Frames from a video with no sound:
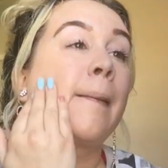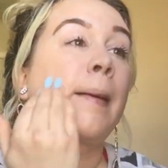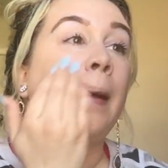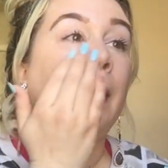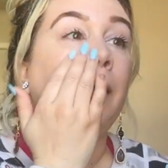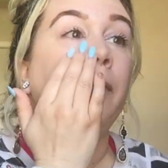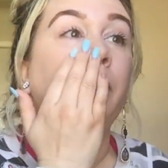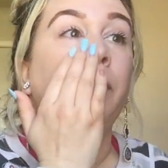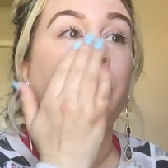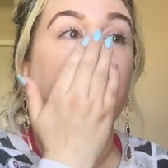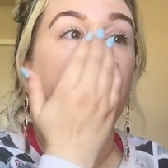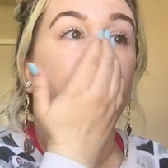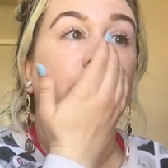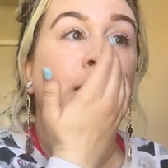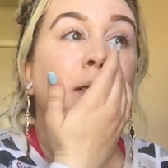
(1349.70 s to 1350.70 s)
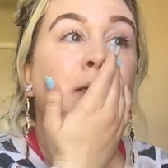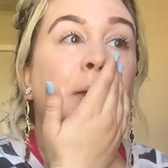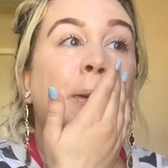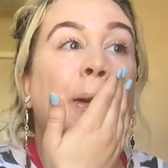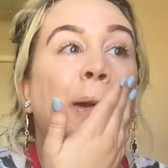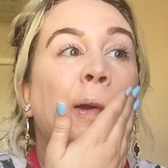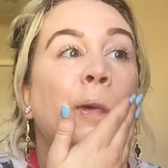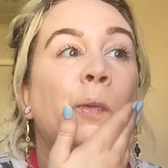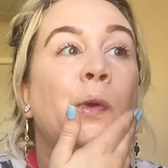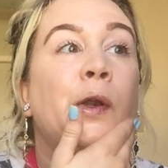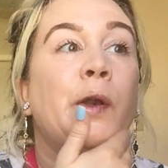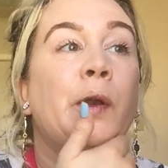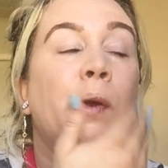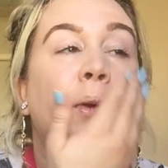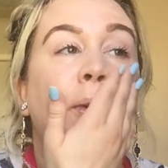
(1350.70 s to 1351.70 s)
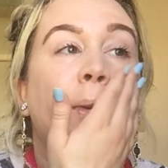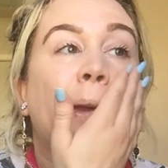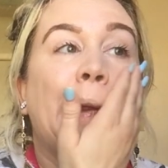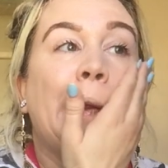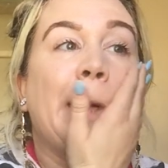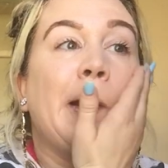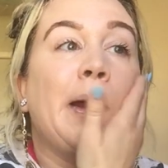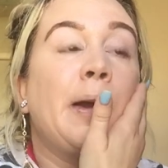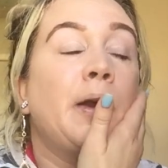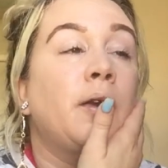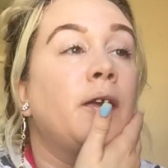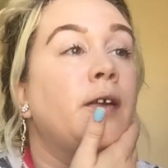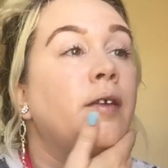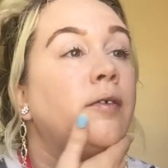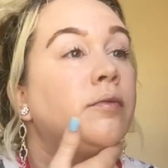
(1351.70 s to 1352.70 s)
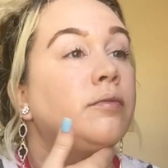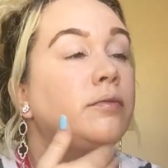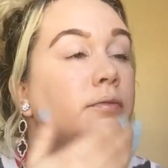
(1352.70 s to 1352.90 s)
can't even believe I used to put it on with my hand actually.